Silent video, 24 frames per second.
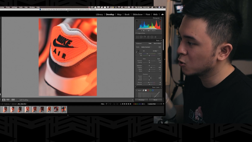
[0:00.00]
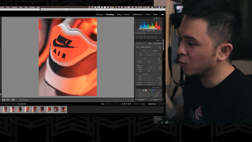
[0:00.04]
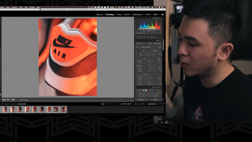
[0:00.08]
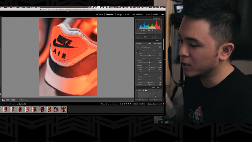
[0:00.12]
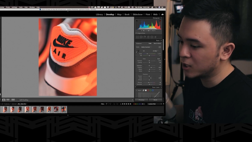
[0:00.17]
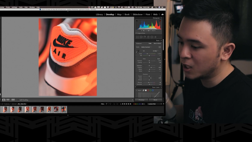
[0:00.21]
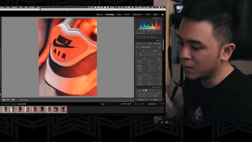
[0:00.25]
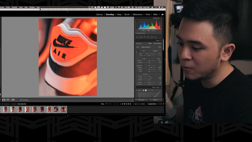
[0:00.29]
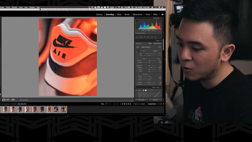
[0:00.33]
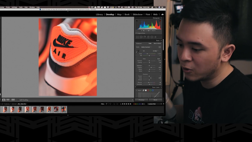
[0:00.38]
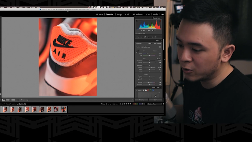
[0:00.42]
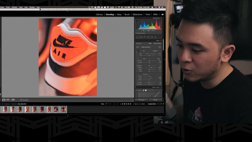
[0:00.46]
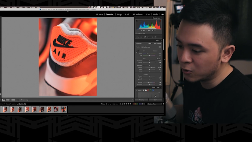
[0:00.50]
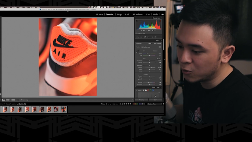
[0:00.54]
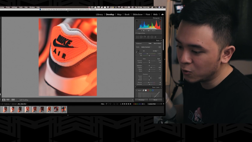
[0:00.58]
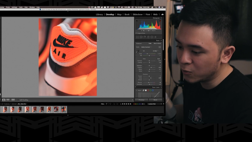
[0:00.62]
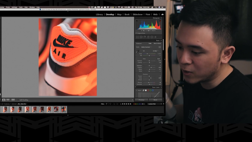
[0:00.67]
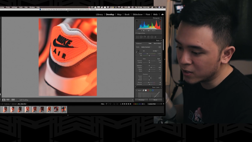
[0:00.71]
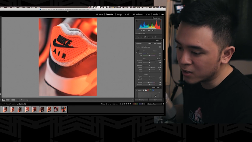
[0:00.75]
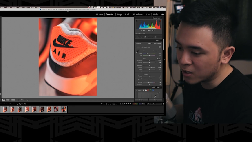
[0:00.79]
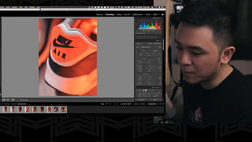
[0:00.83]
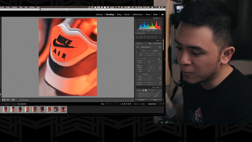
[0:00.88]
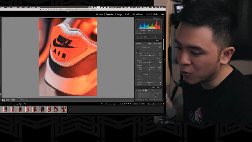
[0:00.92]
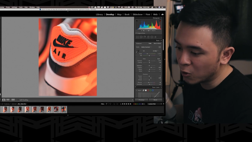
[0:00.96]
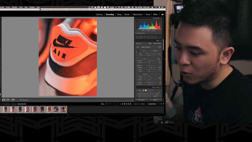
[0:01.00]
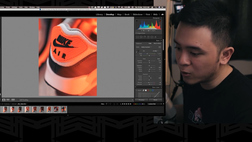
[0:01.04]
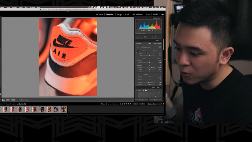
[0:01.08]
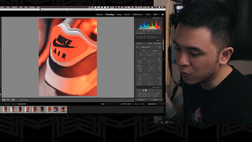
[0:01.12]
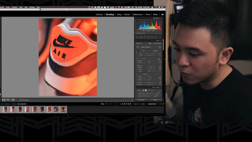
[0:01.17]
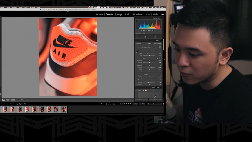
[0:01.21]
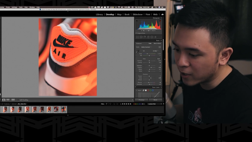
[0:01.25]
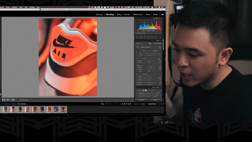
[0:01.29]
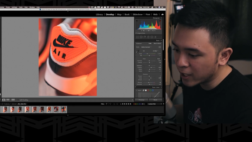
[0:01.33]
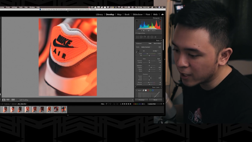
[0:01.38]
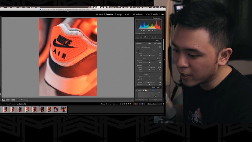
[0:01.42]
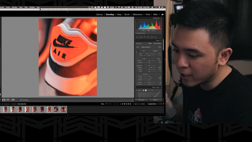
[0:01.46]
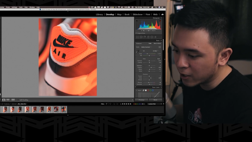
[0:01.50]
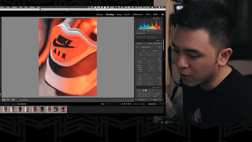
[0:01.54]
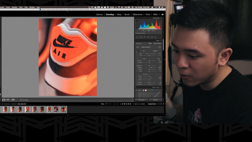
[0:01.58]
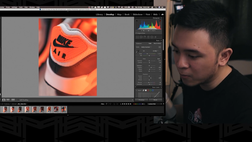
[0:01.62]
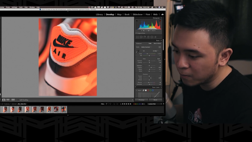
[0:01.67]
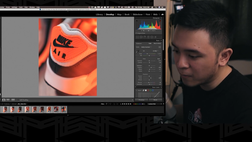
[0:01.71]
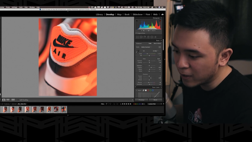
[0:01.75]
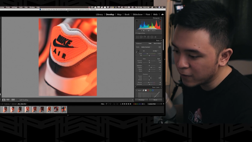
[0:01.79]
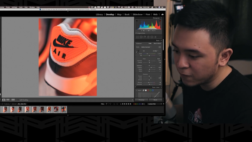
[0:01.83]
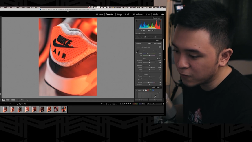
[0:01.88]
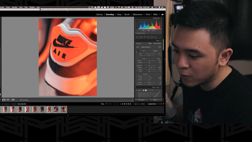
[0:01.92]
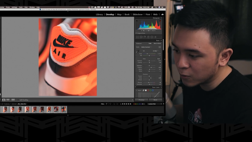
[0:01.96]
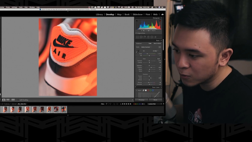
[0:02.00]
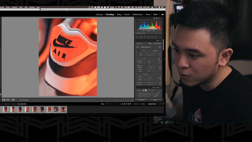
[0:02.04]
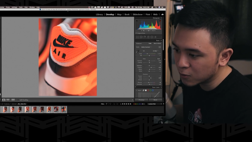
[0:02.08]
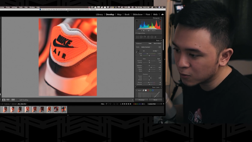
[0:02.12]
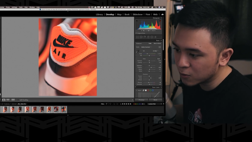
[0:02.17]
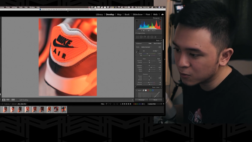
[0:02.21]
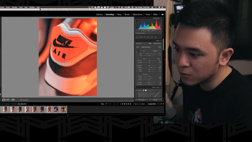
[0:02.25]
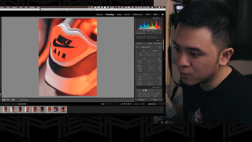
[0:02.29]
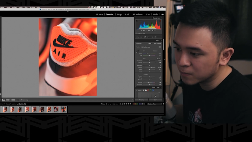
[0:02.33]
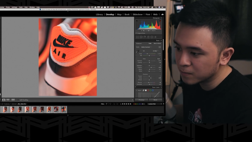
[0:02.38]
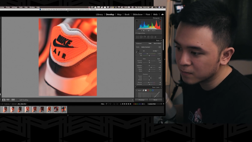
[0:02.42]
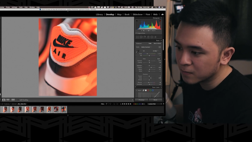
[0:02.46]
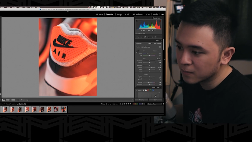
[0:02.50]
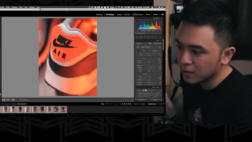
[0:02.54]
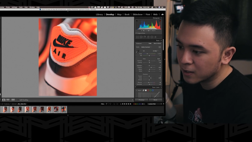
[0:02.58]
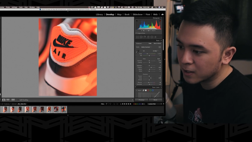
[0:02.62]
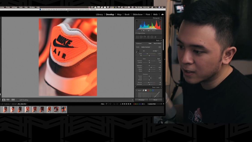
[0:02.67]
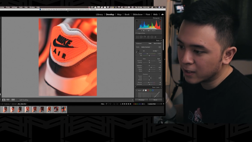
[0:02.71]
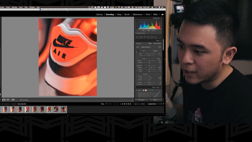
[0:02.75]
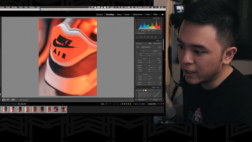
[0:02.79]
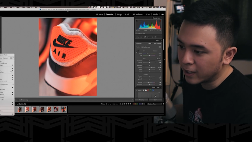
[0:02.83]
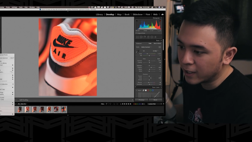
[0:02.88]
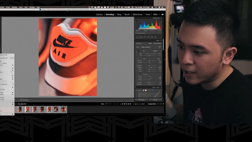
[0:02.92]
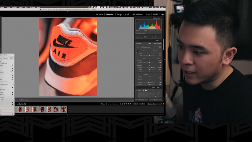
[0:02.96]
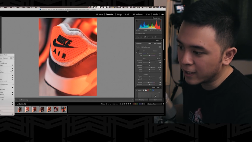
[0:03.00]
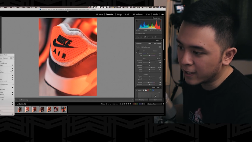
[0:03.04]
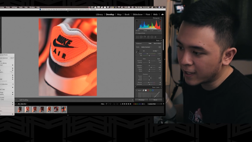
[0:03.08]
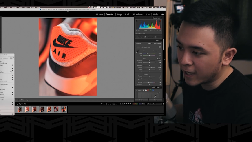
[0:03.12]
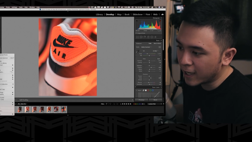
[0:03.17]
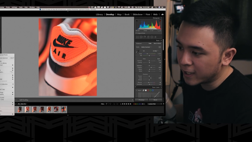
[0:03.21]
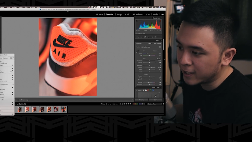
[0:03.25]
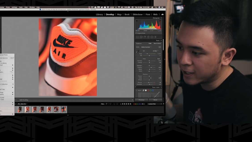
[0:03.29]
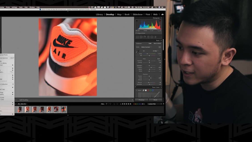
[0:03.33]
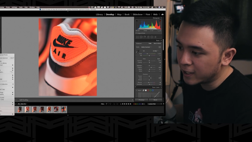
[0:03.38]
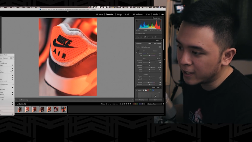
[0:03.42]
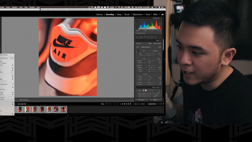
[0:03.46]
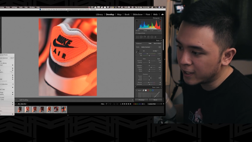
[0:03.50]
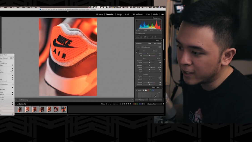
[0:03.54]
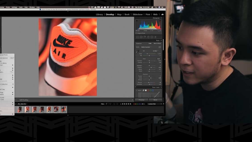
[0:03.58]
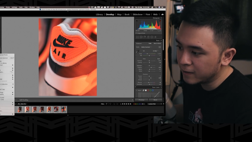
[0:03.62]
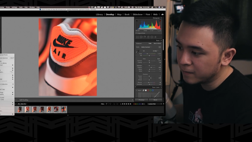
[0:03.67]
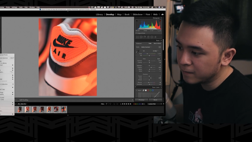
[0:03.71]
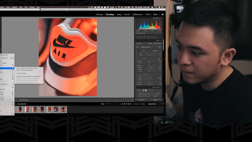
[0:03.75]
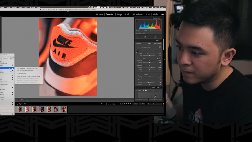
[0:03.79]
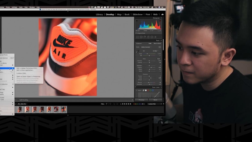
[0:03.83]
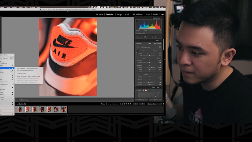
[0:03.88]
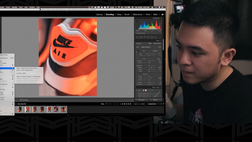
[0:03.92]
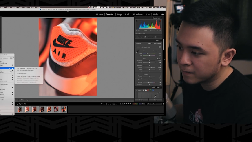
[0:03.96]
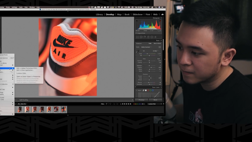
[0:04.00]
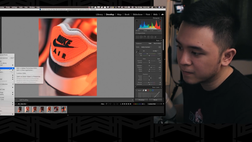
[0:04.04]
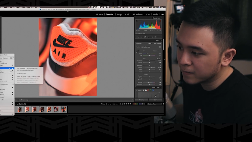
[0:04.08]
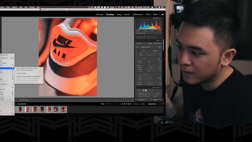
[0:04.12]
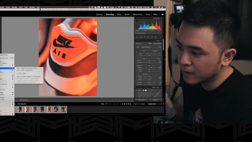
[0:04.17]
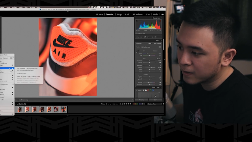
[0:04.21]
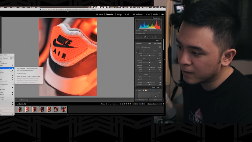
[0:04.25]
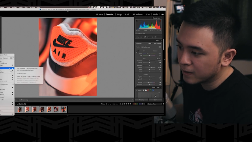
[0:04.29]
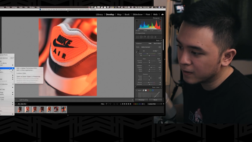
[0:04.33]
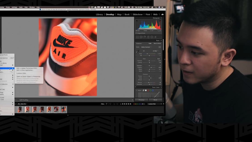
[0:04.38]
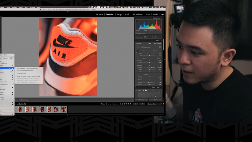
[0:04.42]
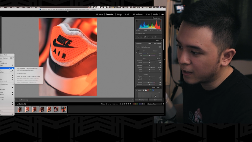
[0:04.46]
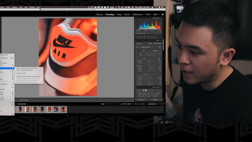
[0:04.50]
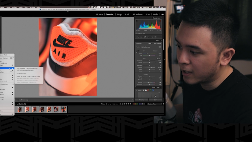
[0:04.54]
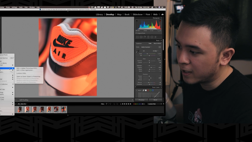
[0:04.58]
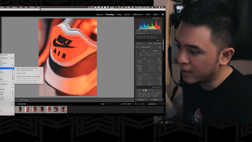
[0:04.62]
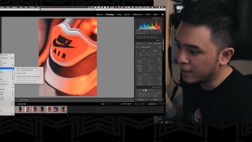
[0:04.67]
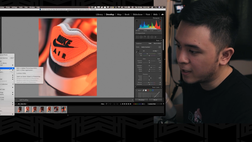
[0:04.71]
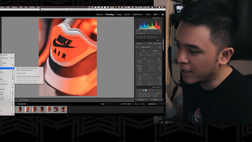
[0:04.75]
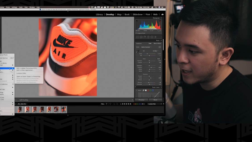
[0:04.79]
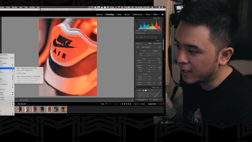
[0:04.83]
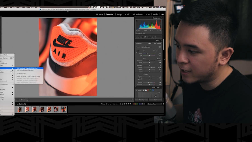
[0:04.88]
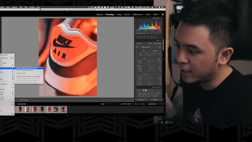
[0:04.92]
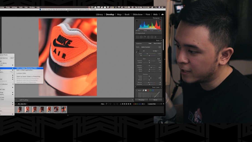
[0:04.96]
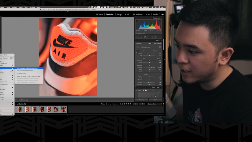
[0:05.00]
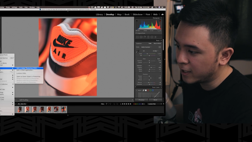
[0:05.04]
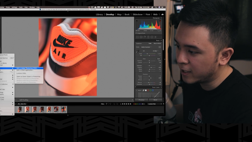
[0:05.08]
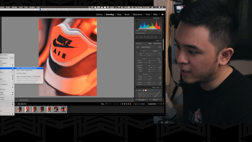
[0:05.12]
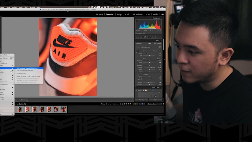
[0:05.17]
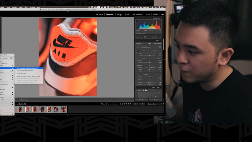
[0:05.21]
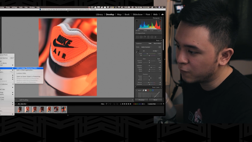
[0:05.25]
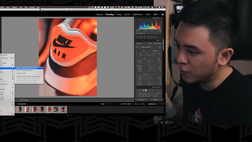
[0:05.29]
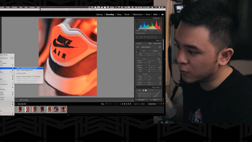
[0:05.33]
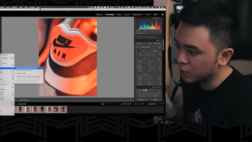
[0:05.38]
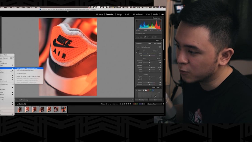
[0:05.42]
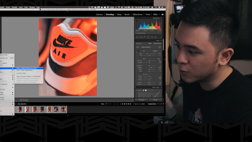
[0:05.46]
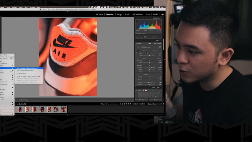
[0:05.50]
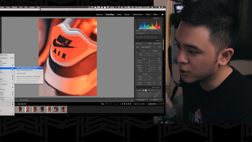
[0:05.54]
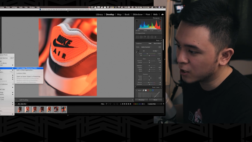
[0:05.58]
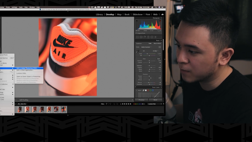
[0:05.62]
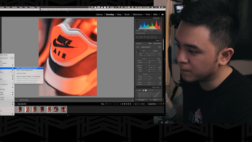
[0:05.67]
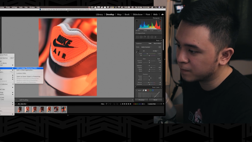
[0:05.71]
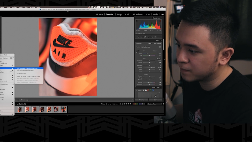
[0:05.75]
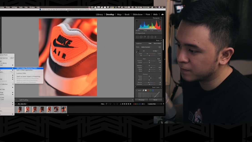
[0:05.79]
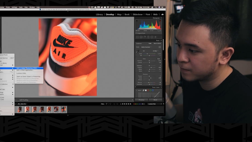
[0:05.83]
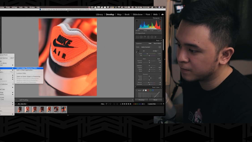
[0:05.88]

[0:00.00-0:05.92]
what I'm going to do is I'm going to right click on my photo and click edit in and edit in Photoshop.